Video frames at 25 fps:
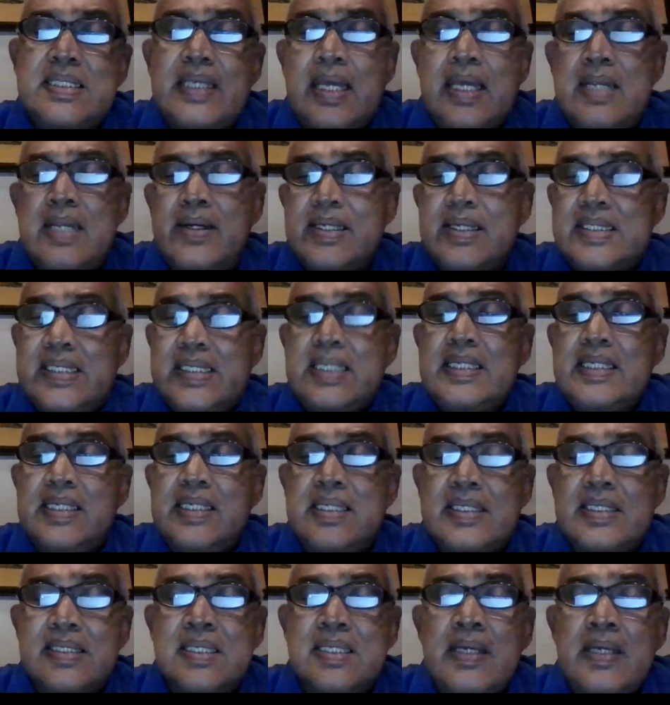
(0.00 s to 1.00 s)
and
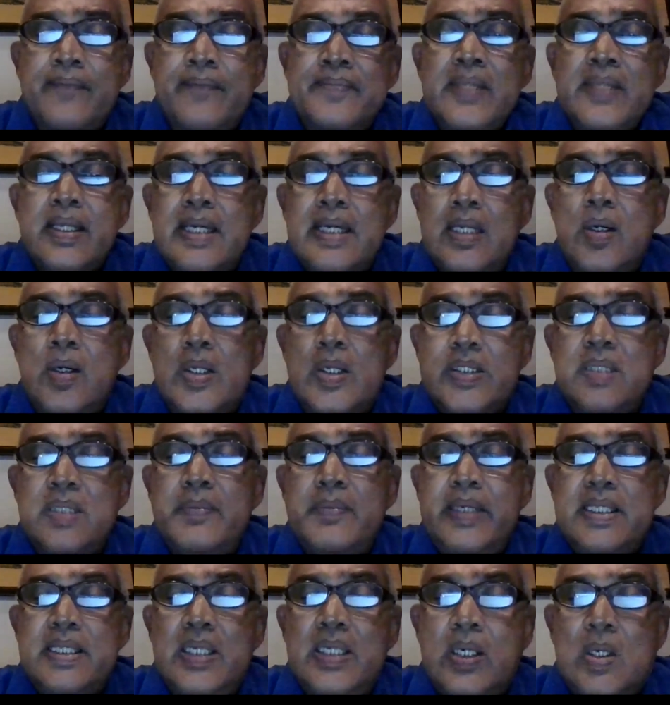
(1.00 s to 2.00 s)
resilience can also
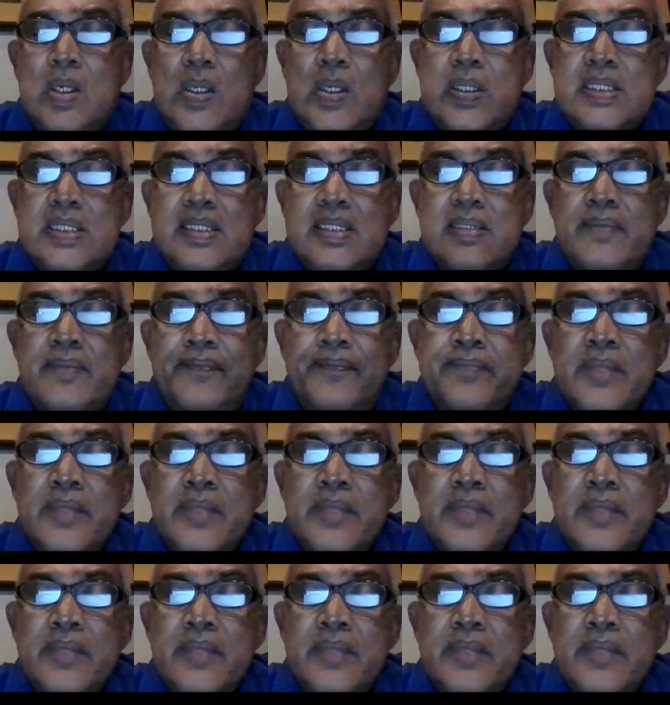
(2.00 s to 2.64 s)
be the cause.